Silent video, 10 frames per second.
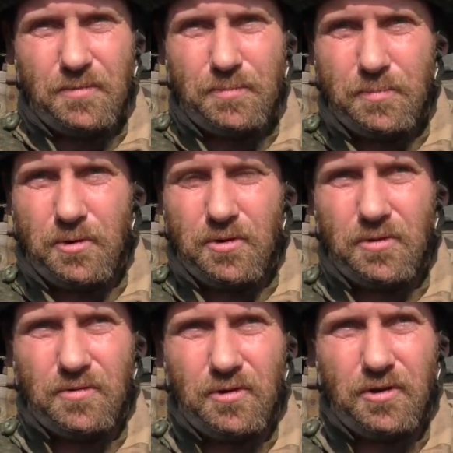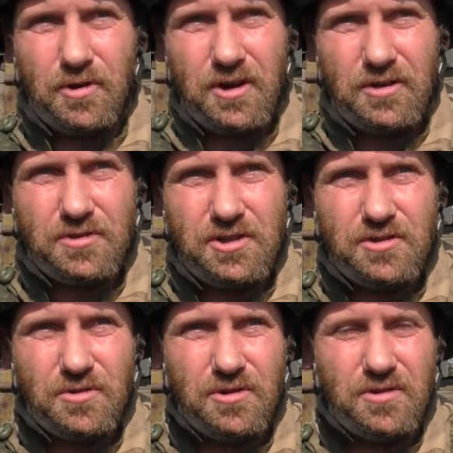People or
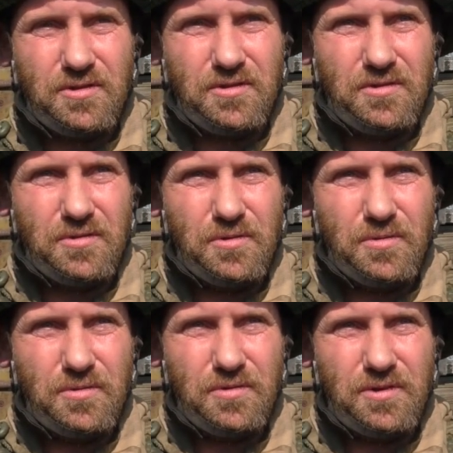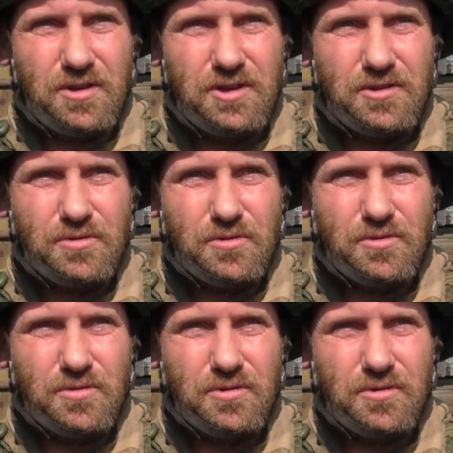countries or need
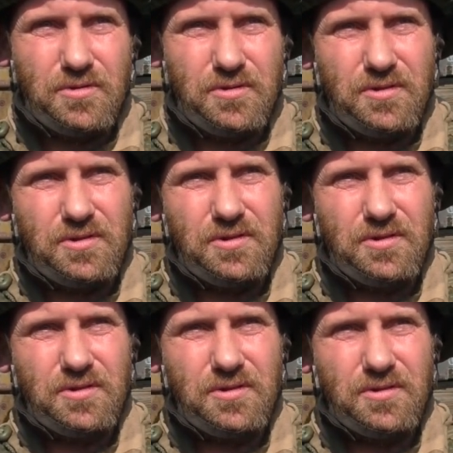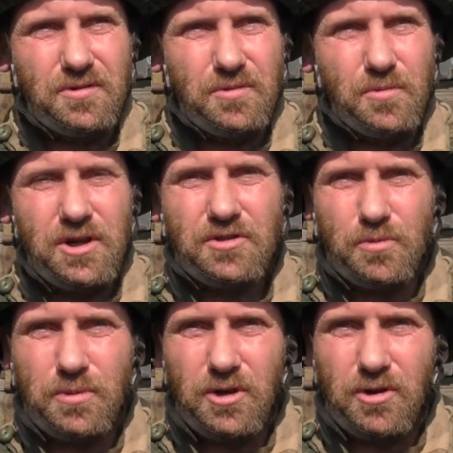to want to
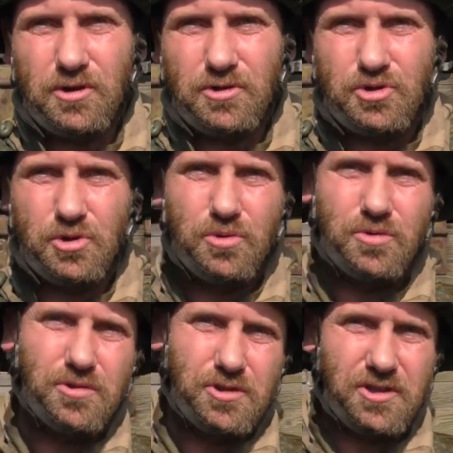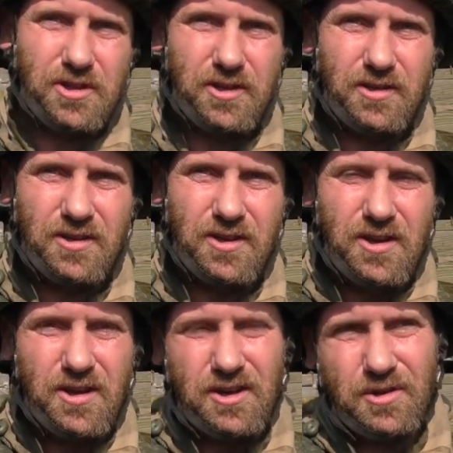belong to a state,
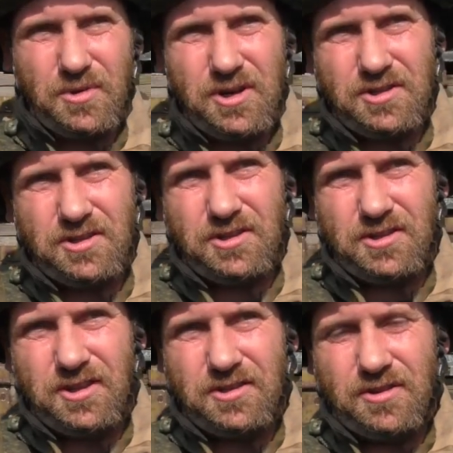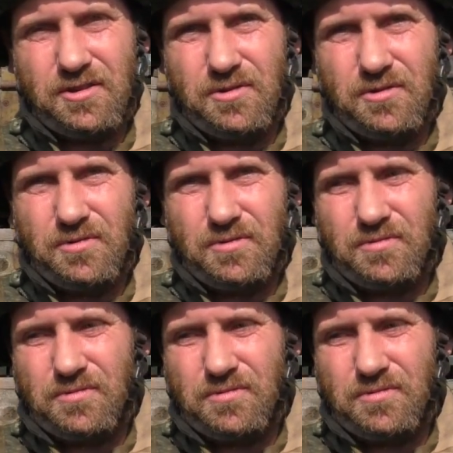otherwise it has no...